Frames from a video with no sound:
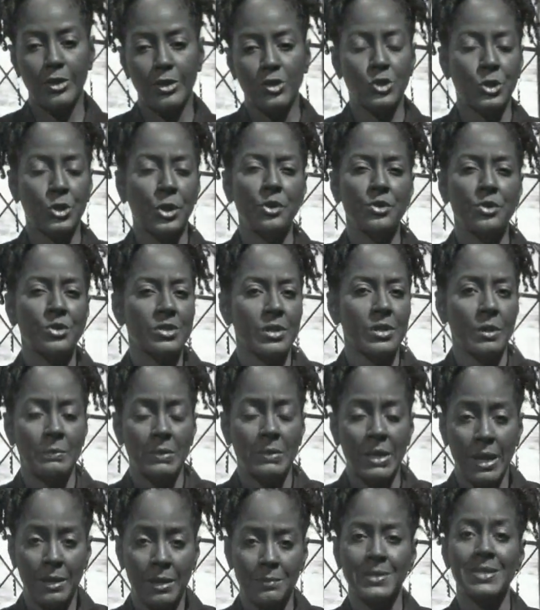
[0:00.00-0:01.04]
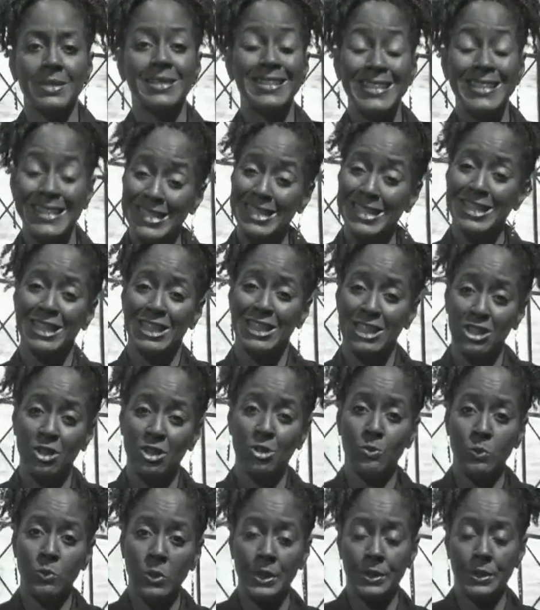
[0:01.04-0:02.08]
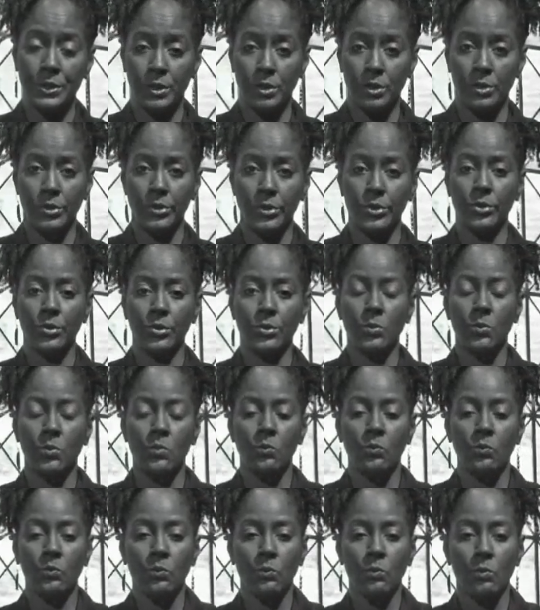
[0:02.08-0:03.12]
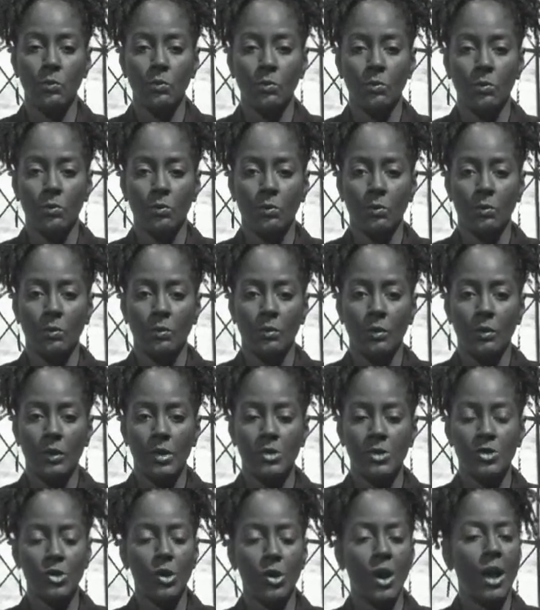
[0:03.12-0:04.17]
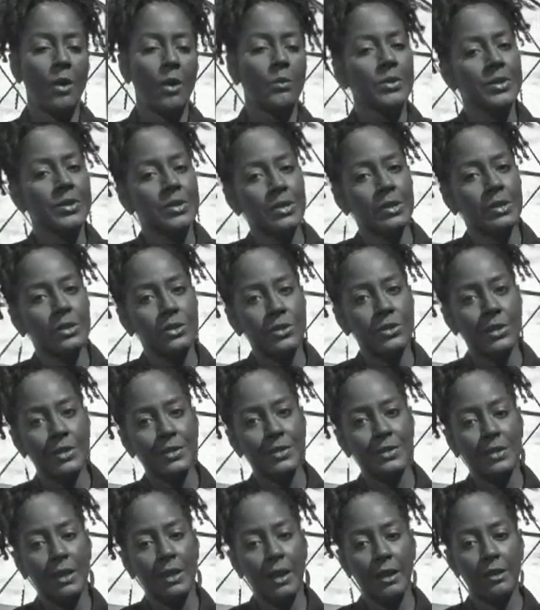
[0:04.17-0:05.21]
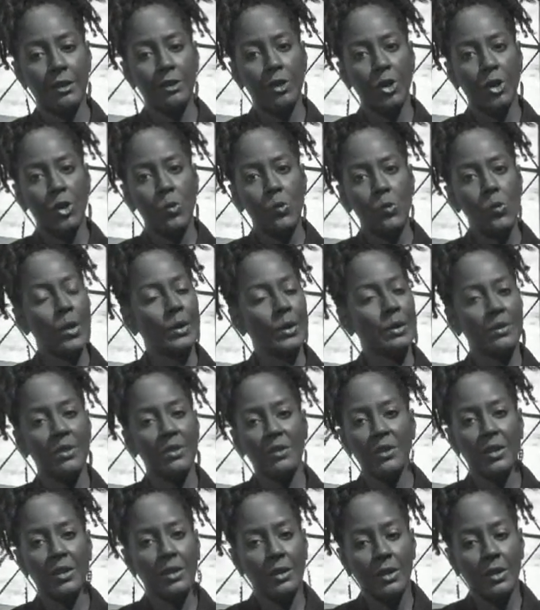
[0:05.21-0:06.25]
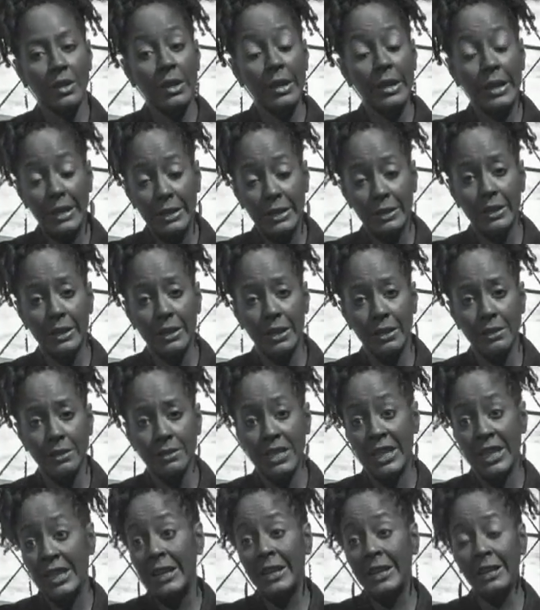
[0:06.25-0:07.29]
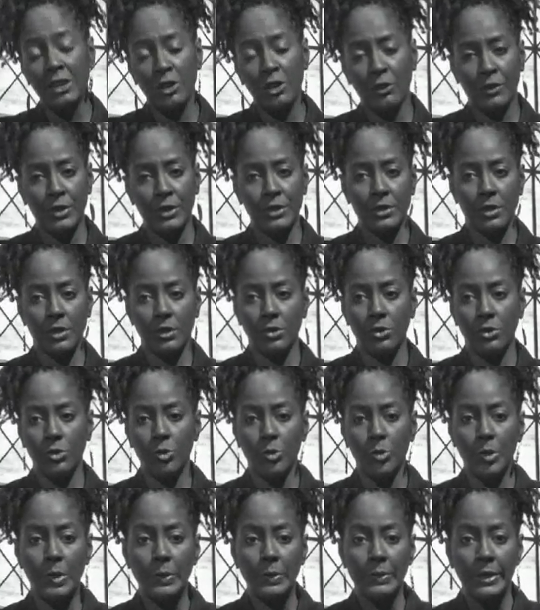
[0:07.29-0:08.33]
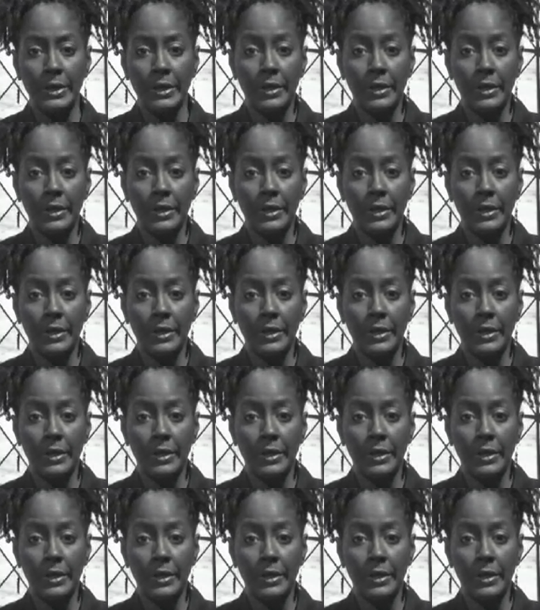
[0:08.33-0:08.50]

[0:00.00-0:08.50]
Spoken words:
the church sometimes doesn't know what to do. And so I would suggest that one of the key things that any of us can do, and